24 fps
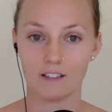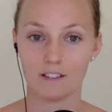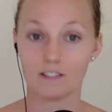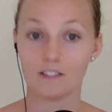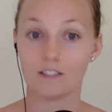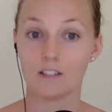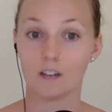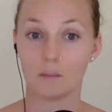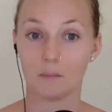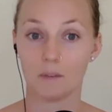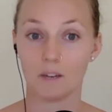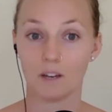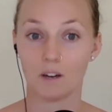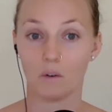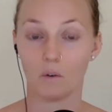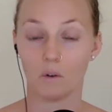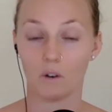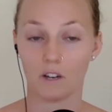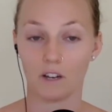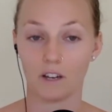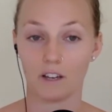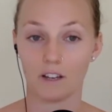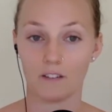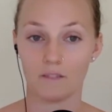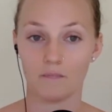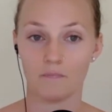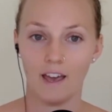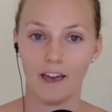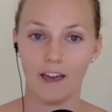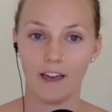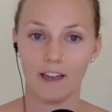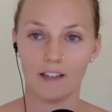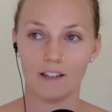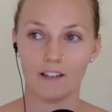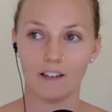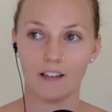stomach organ.
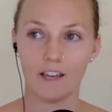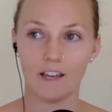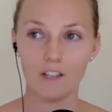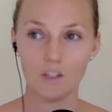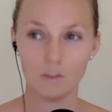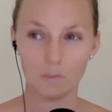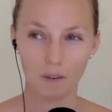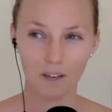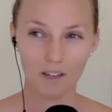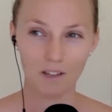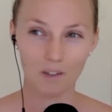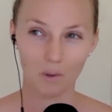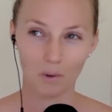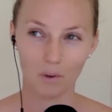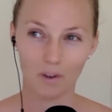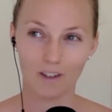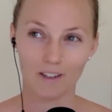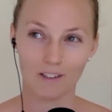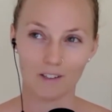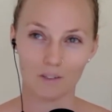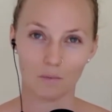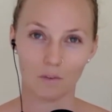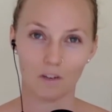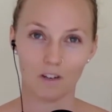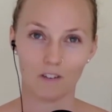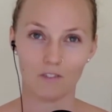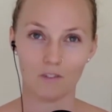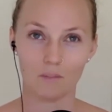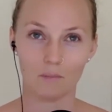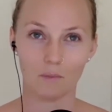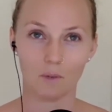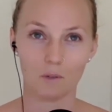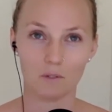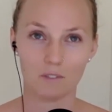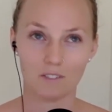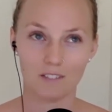And H. pylori is one of the
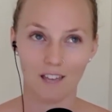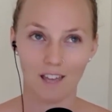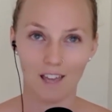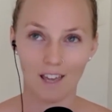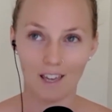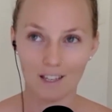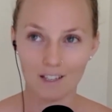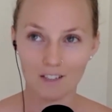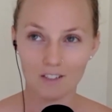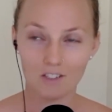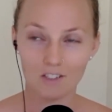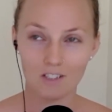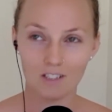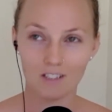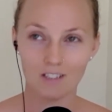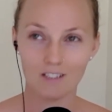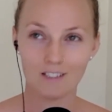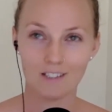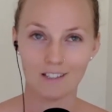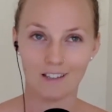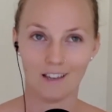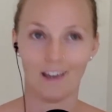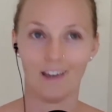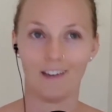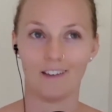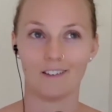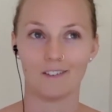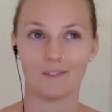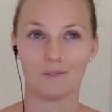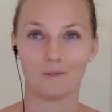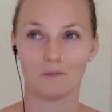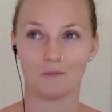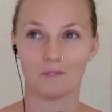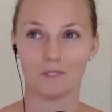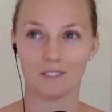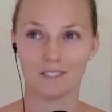most ancient and
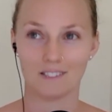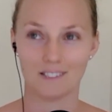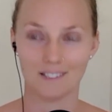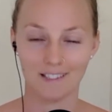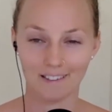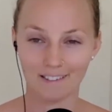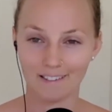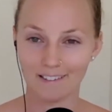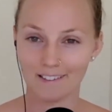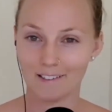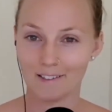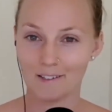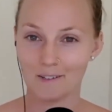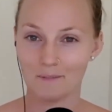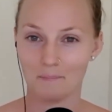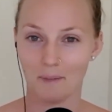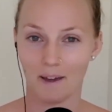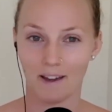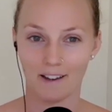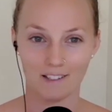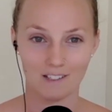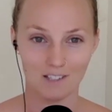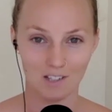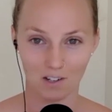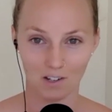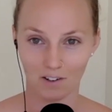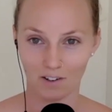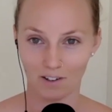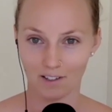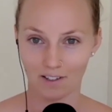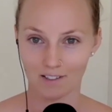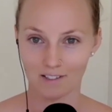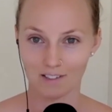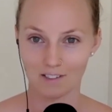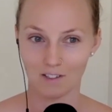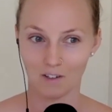resilient
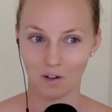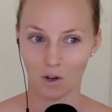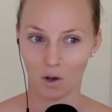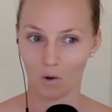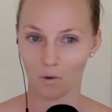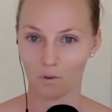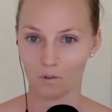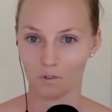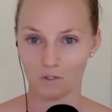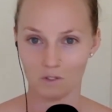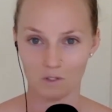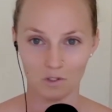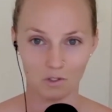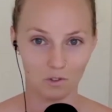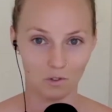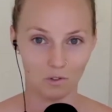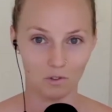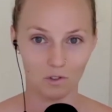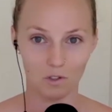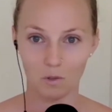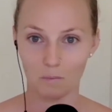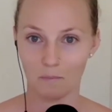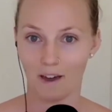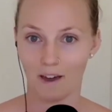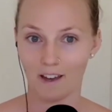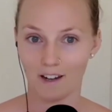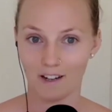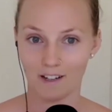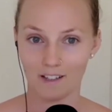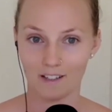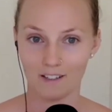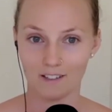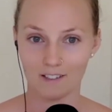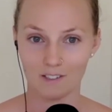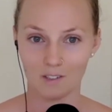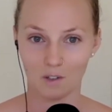bacteria known to
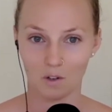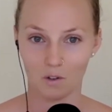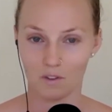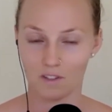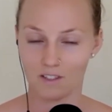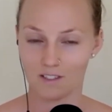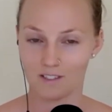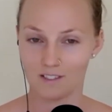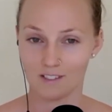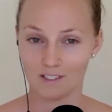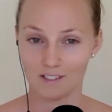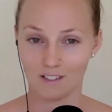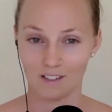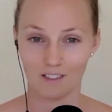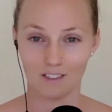humanity. So this is a